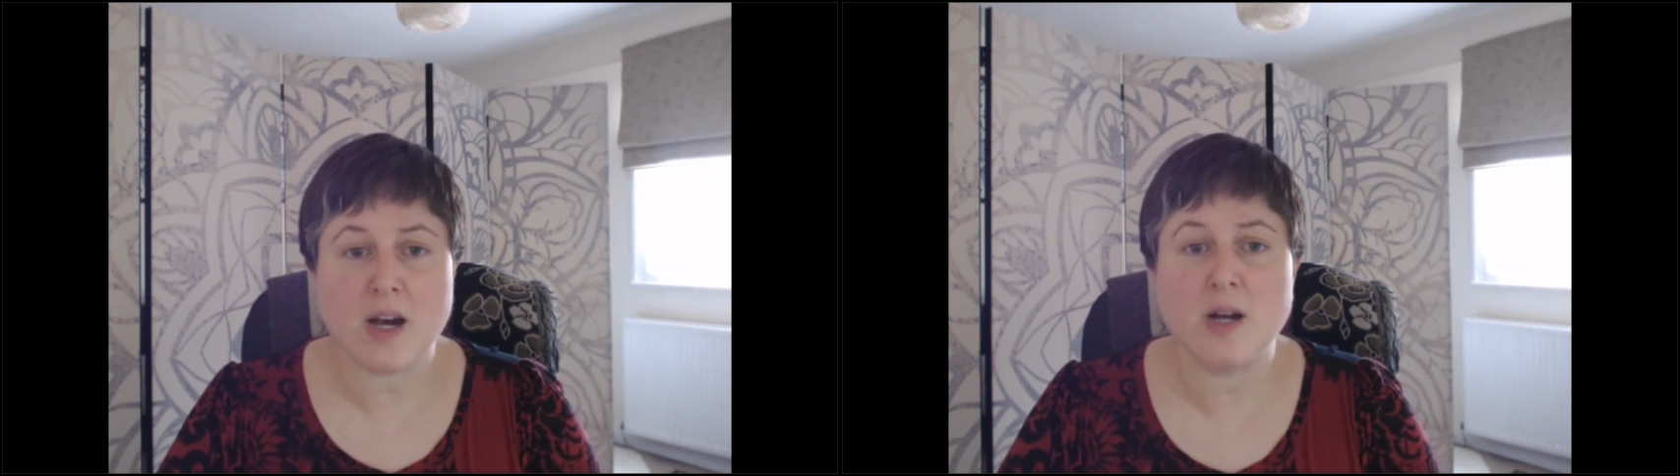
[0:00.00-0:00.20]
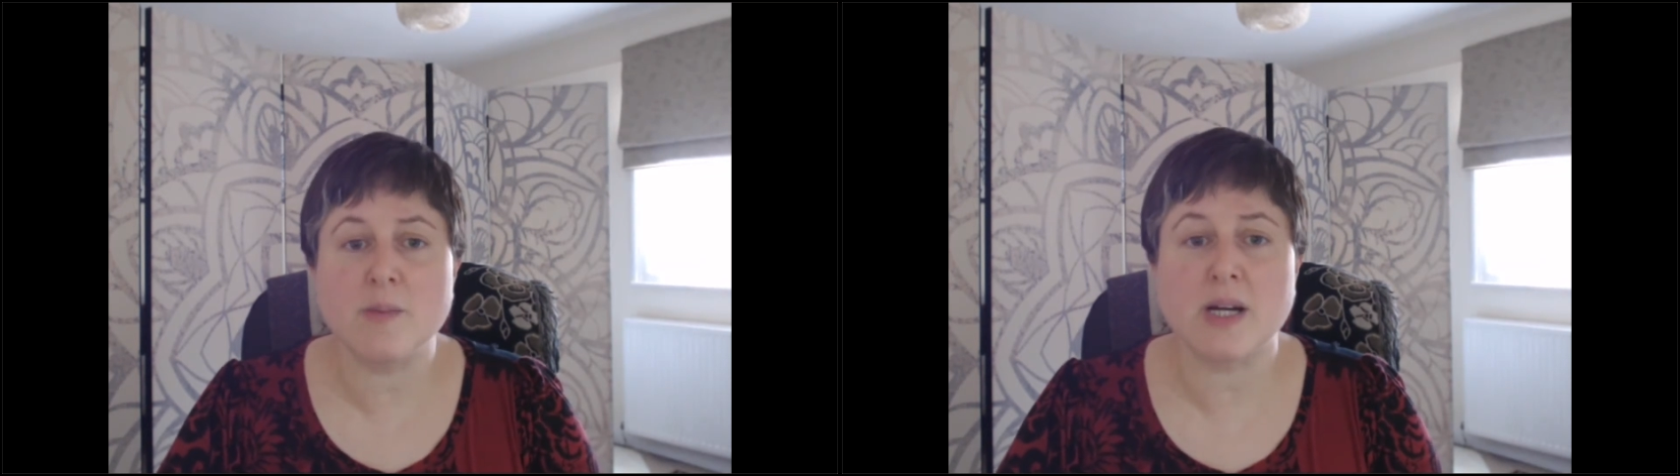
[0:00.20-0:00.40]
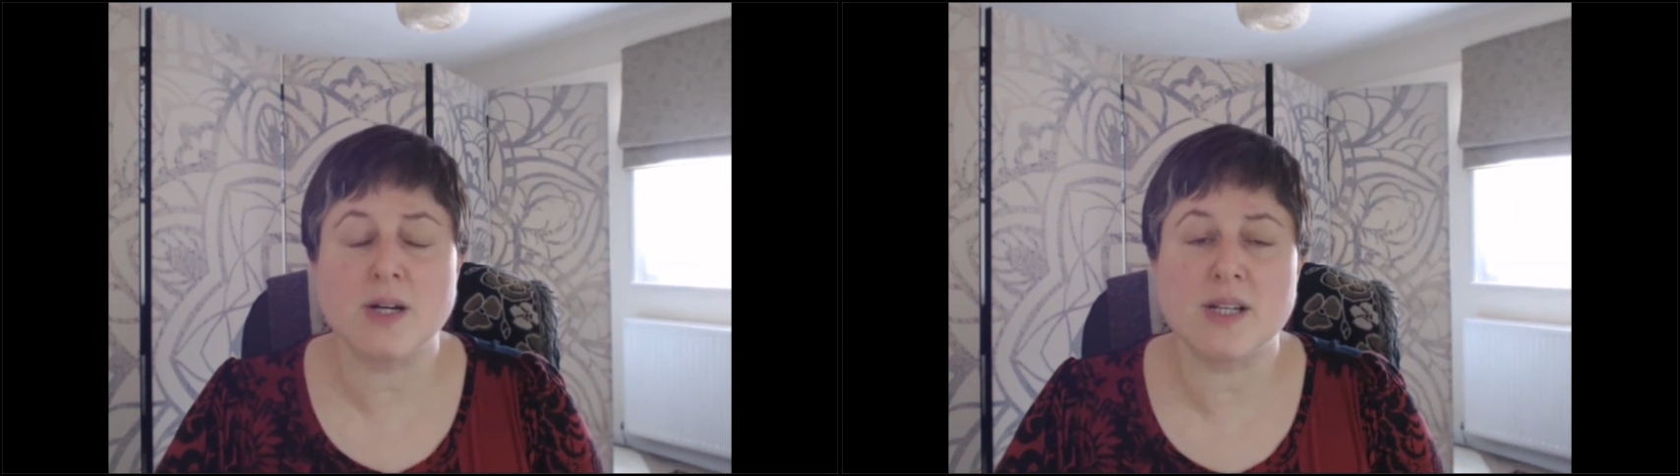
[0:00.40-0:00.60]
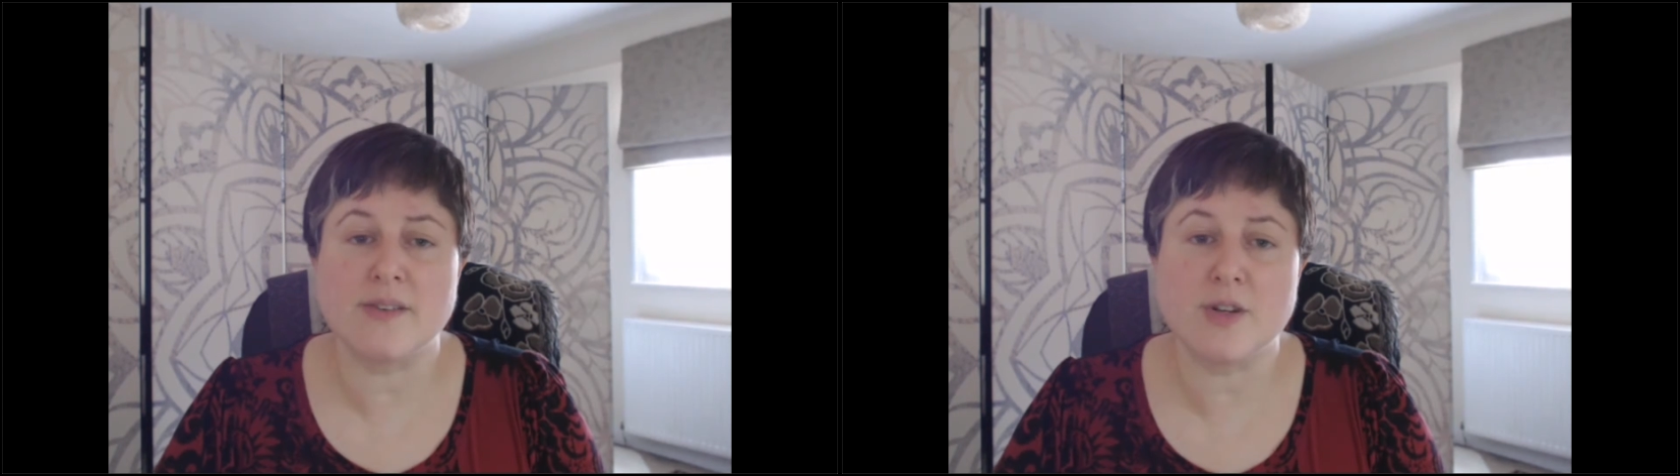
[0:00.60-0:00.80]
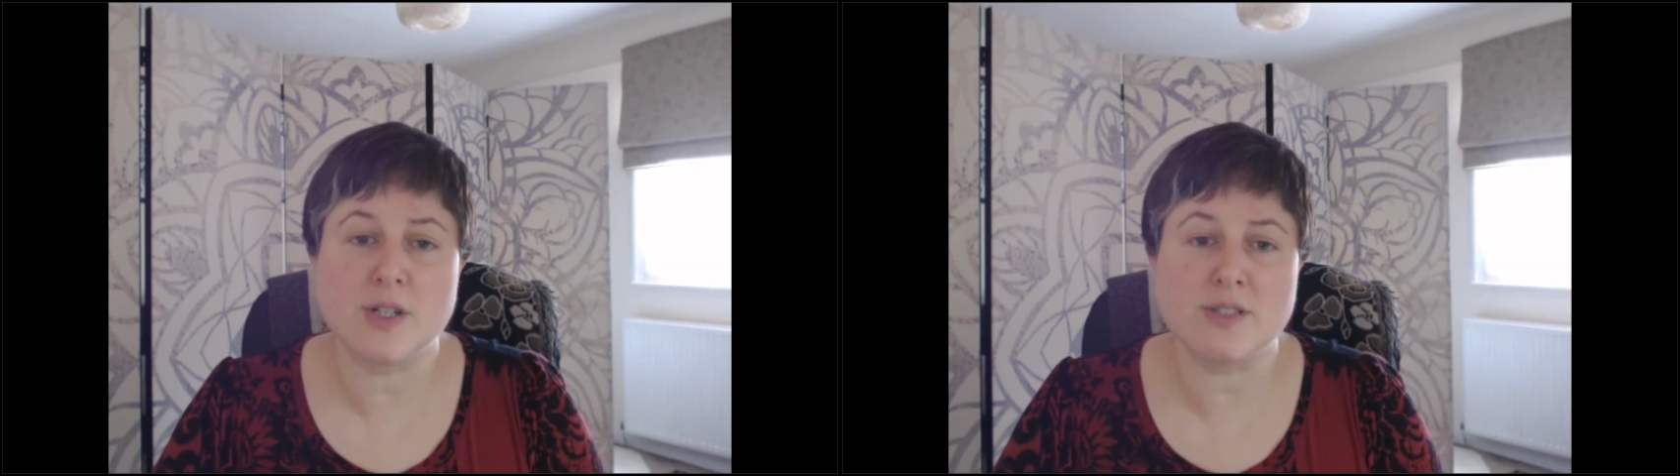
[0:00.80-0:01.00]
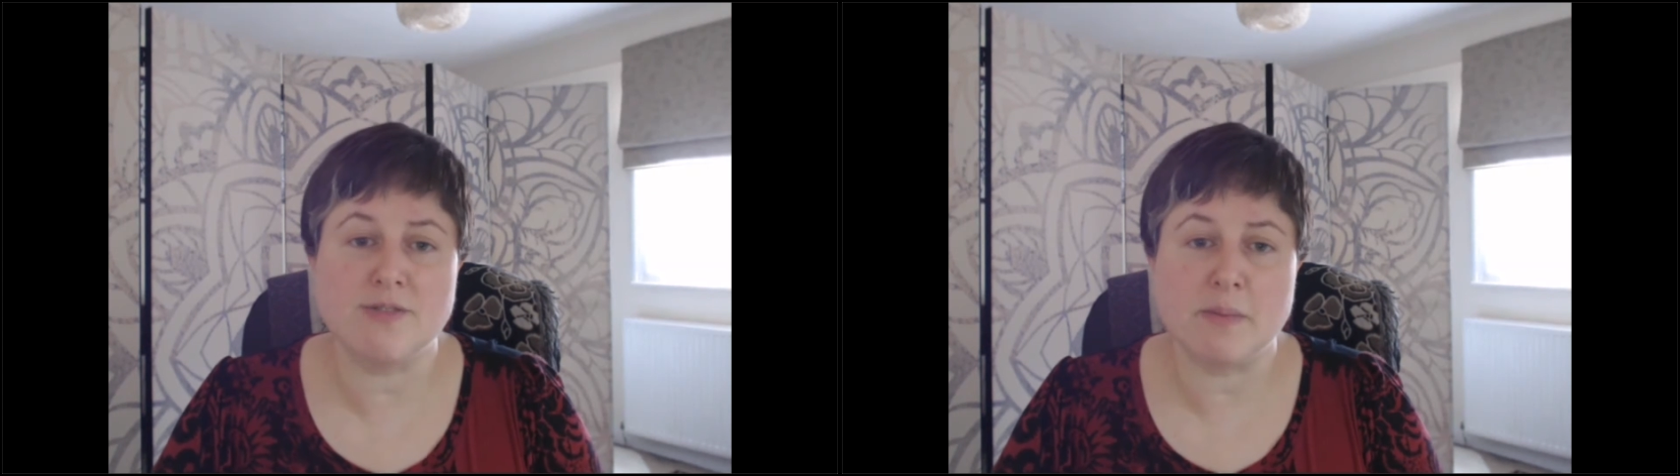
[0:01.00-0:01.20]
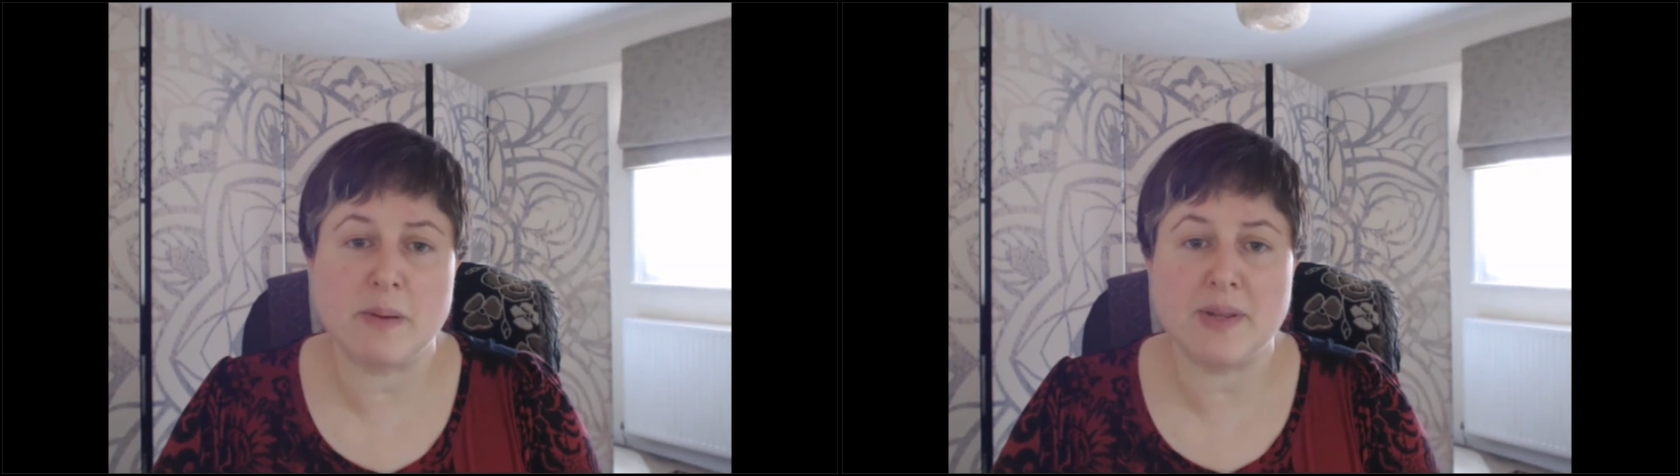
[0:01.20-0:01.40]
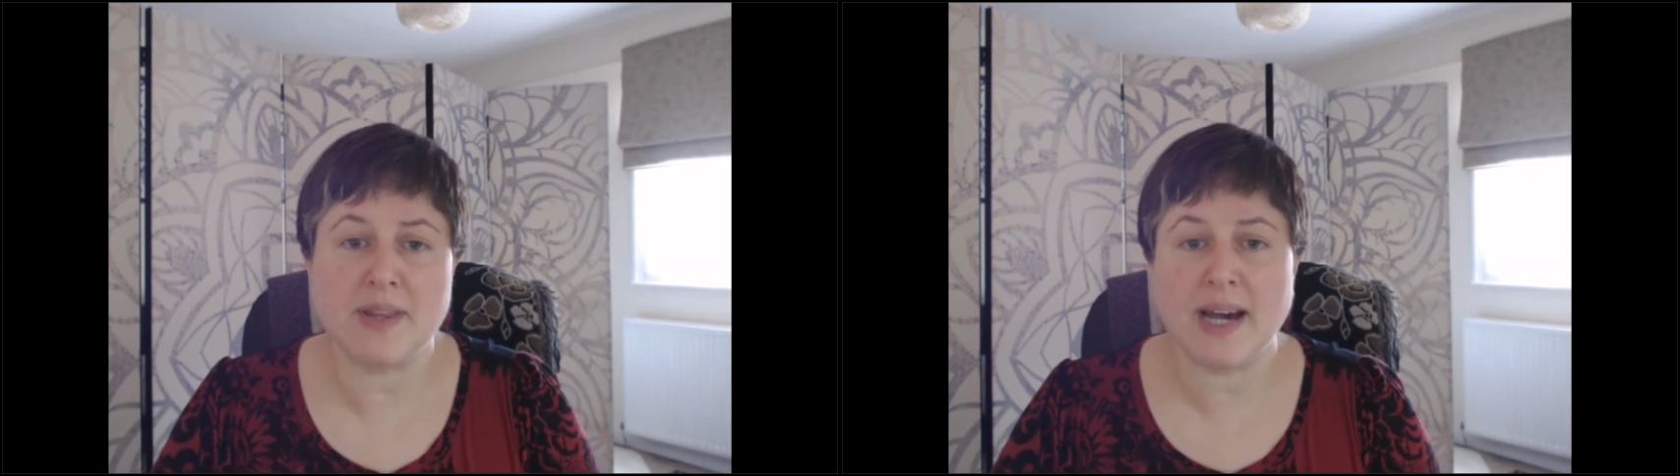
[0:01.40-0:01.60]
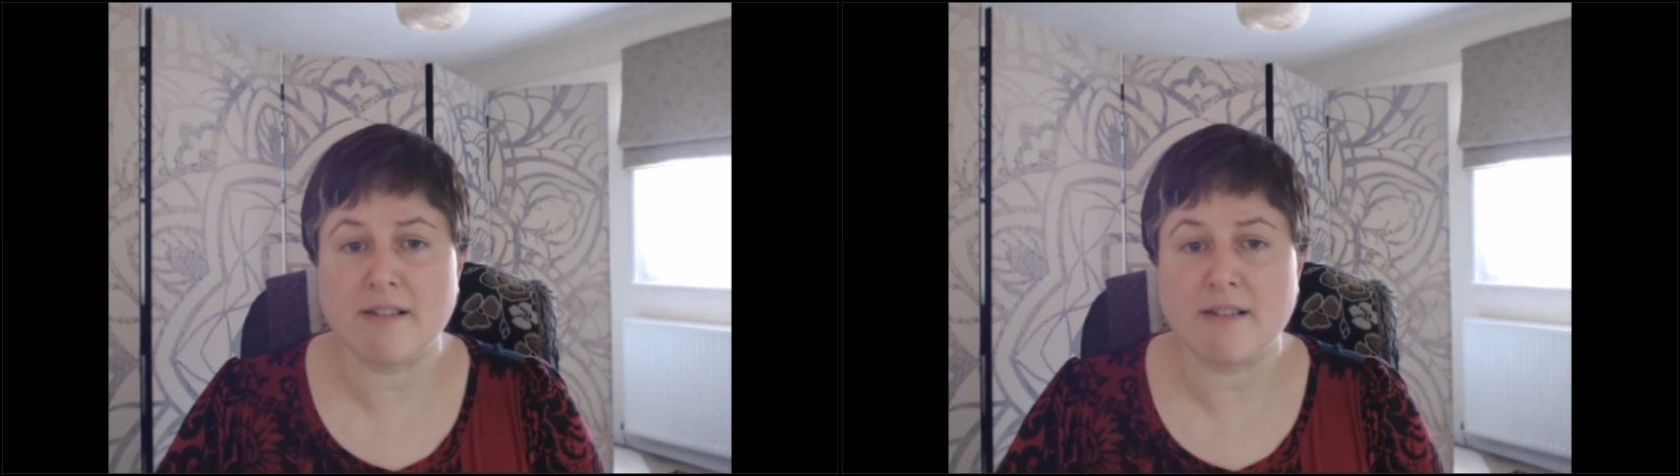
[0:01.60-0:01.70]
oh my God, I've got to remember that,